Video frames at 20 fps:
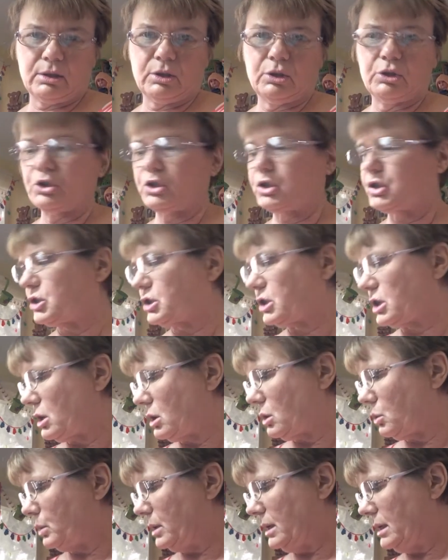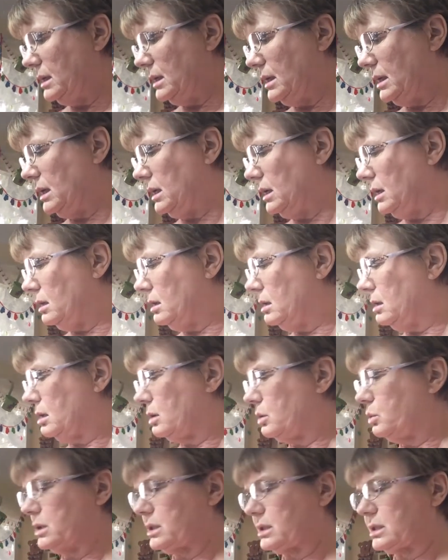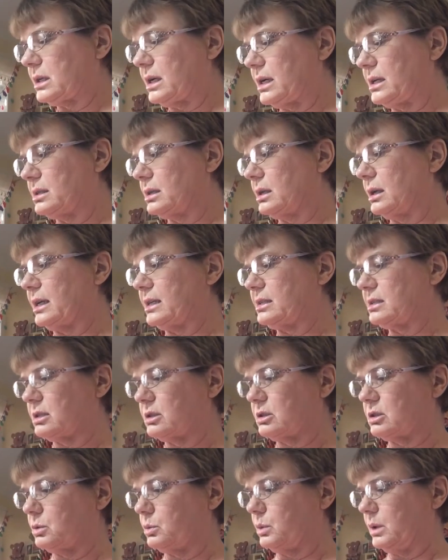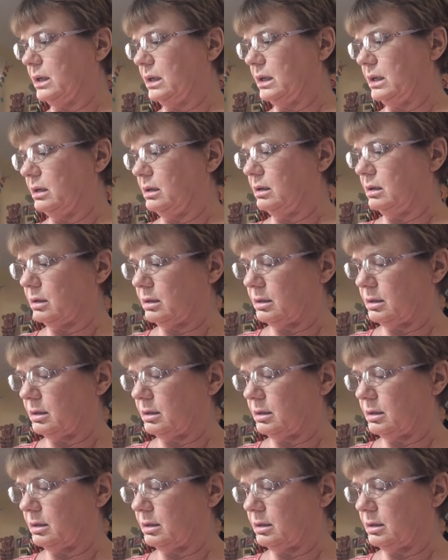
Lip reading: So we need, what size elastic do we need?